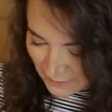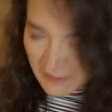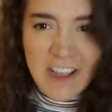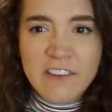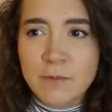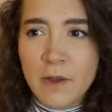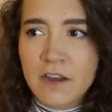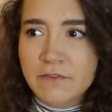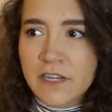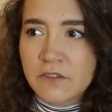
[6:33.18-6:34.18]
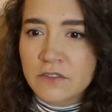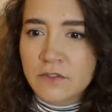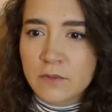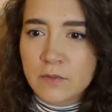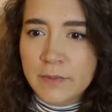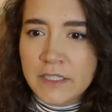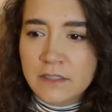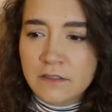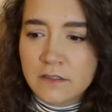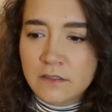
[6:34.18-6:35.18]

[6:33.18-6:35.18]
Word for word: Have I ever bought flowers for a woman?